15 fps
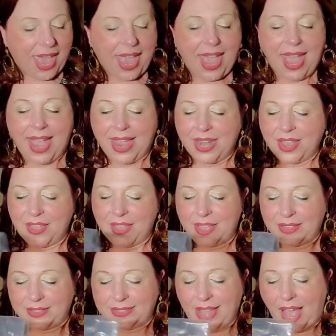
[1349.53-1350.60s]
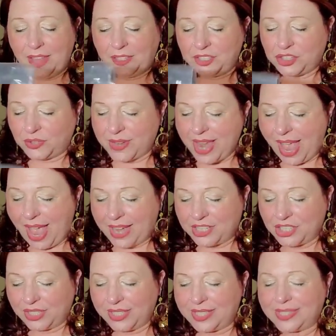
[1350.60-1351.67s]
and Dollar Tree
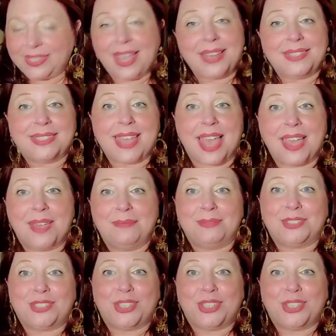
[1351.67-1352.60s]
actually sends them